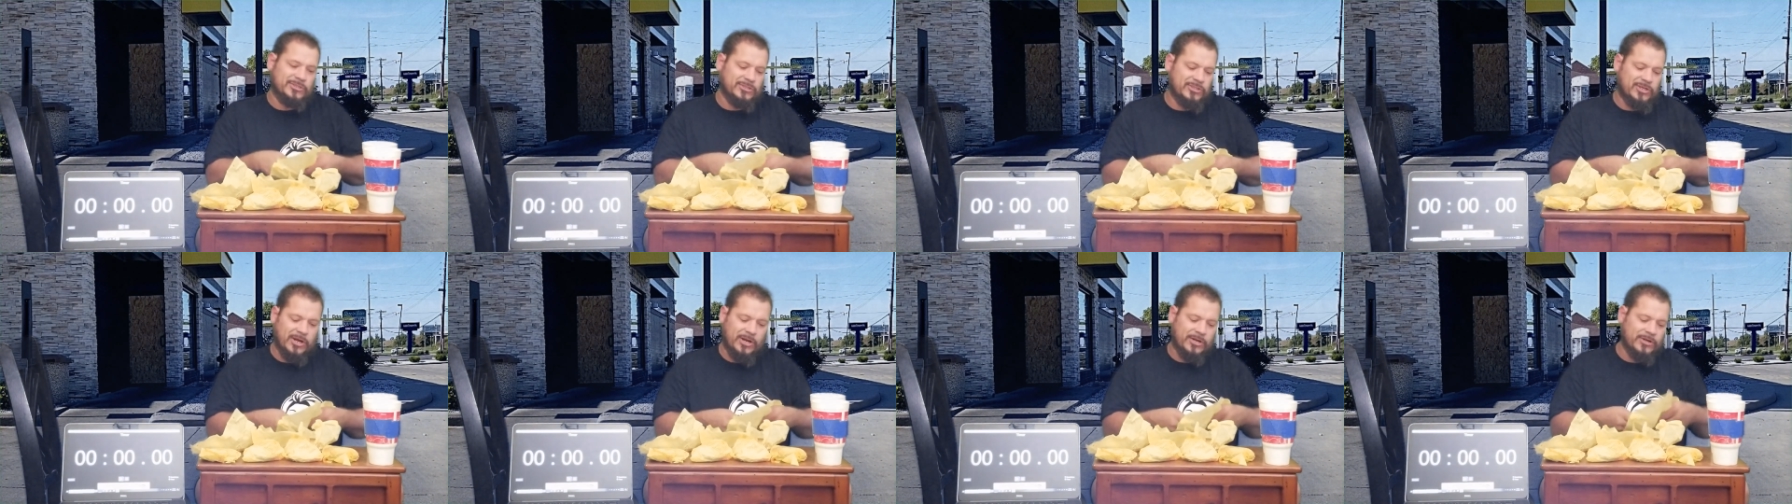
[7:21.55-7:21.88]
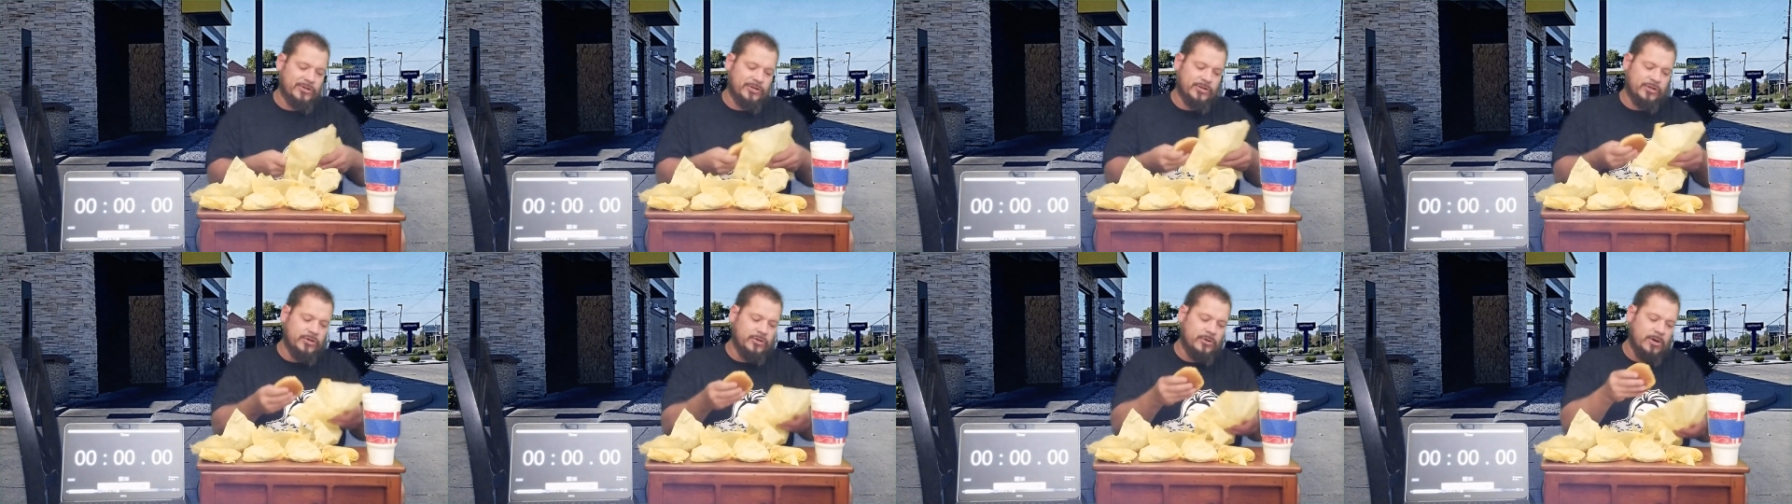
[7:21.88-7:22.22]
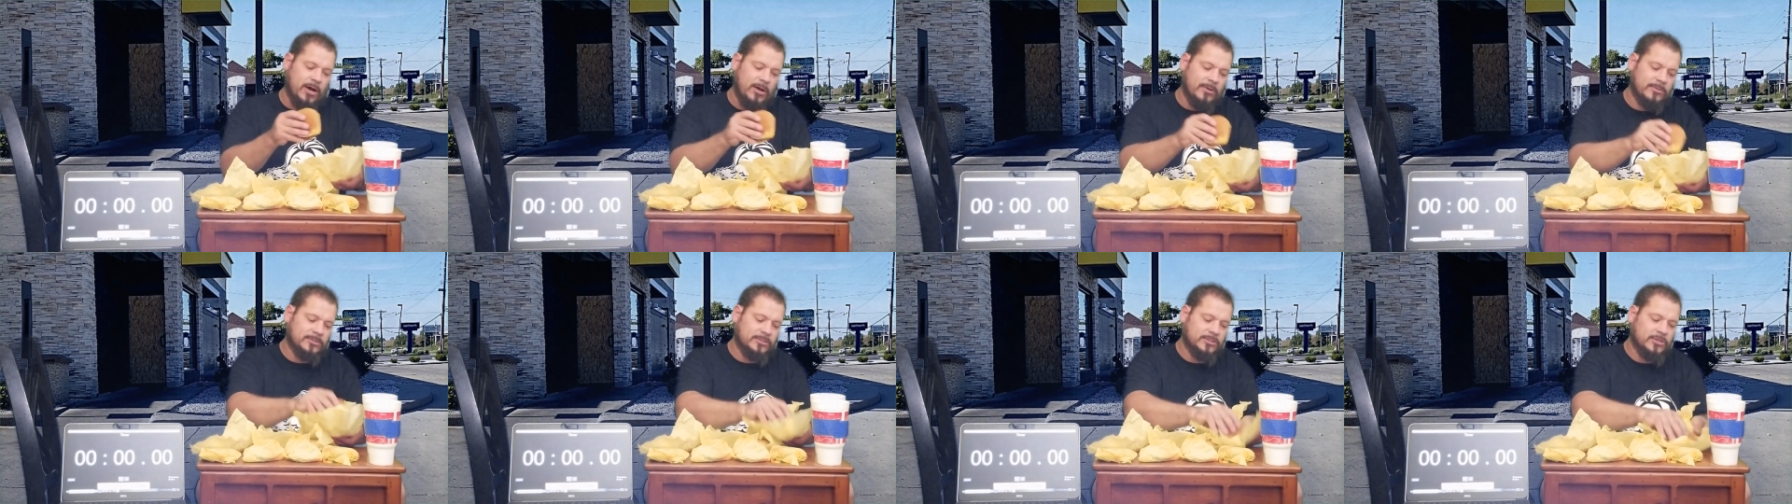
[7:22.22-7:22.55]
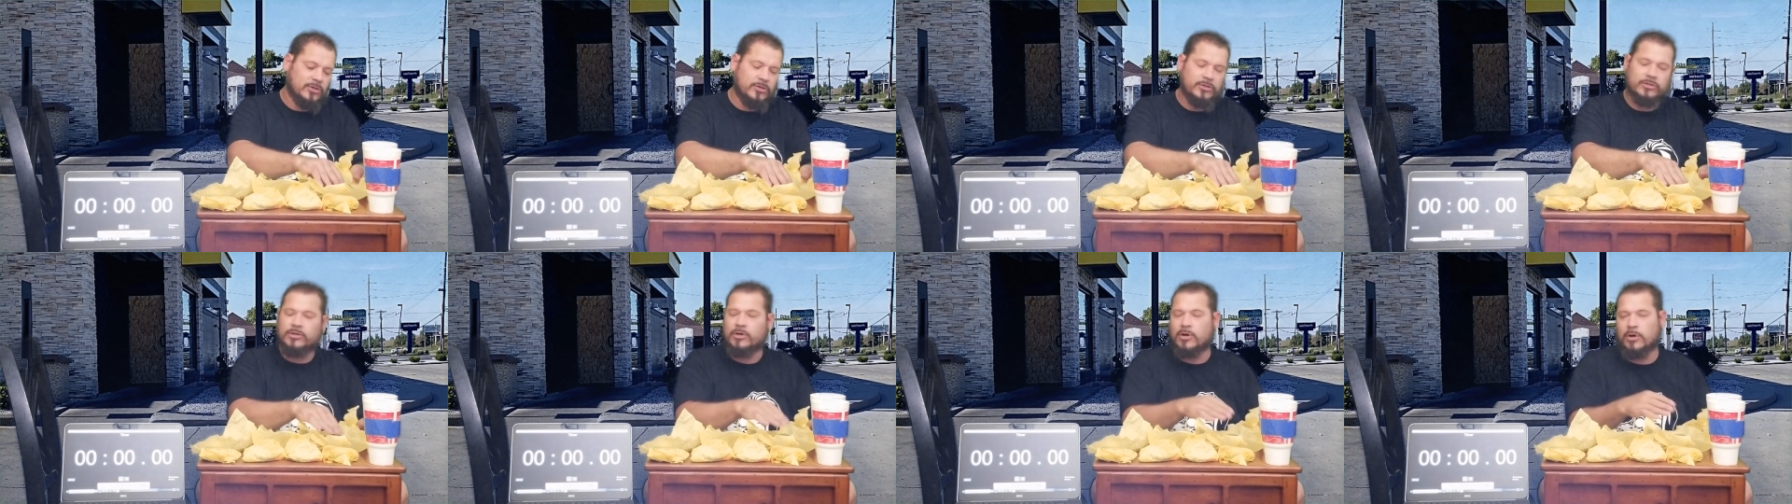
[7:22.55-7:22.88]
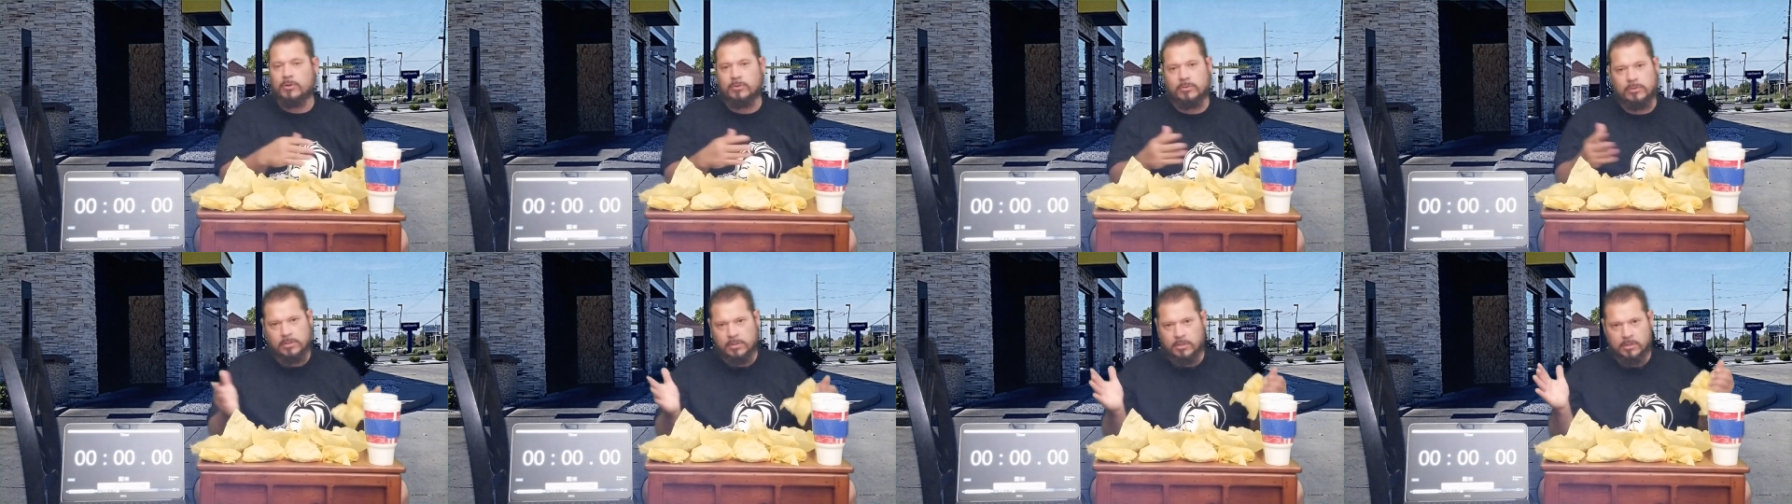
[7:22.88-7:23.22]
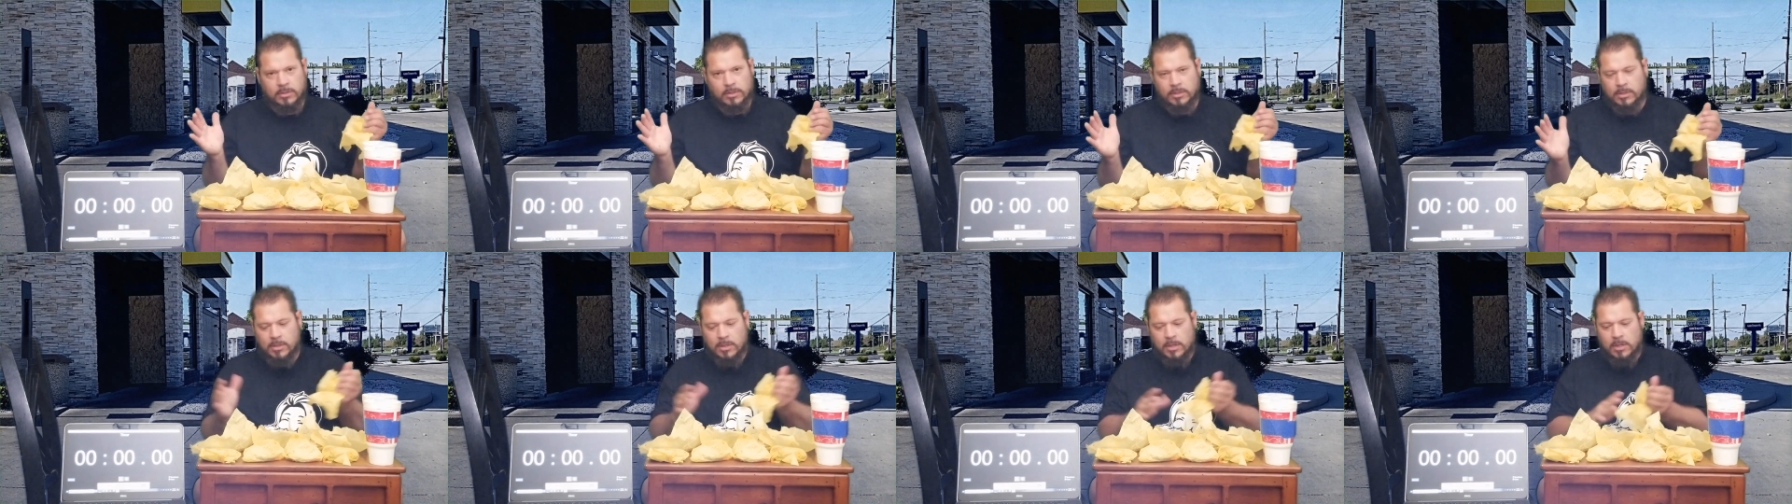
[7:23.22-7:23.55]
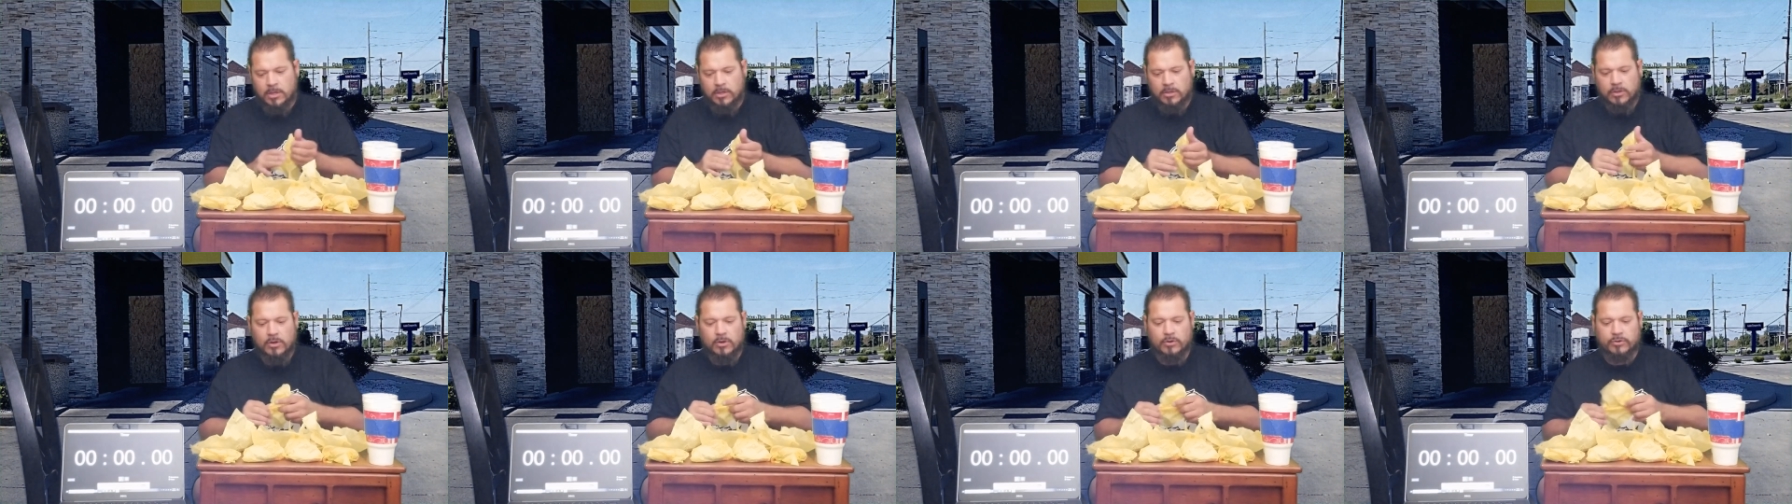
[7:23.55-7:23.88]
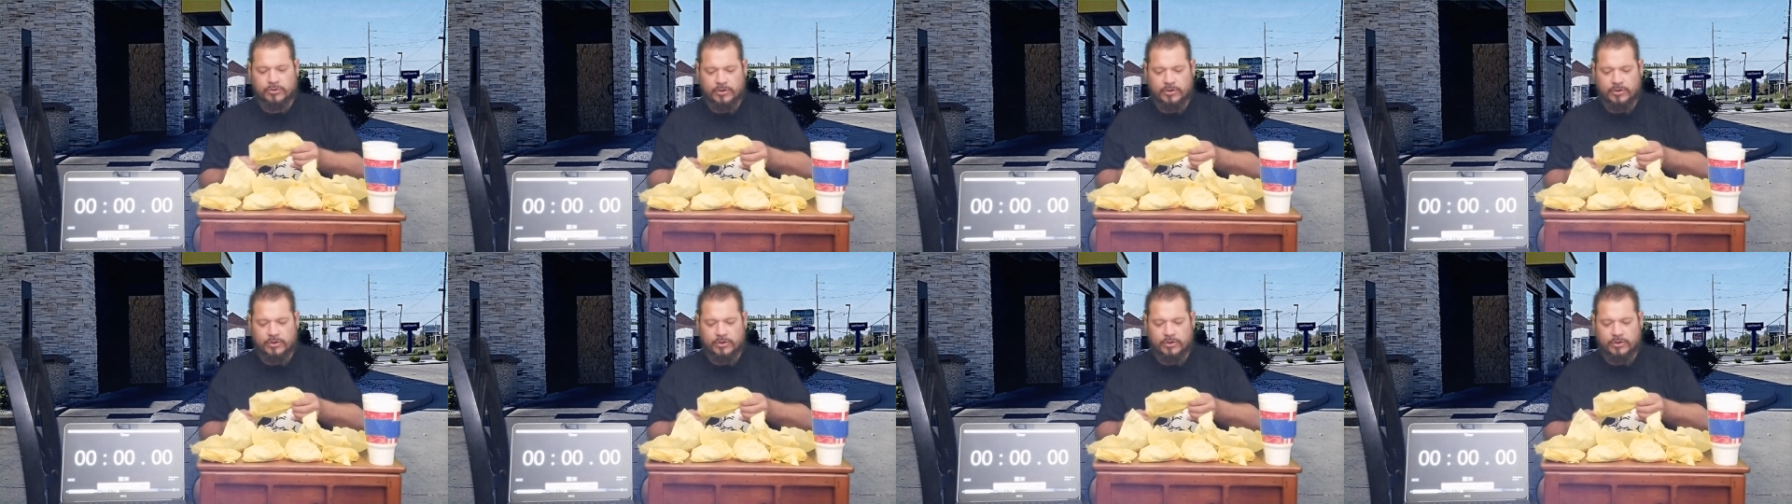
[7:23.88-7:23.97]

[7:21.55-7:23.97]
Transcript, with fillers: She already knew I was gonna go go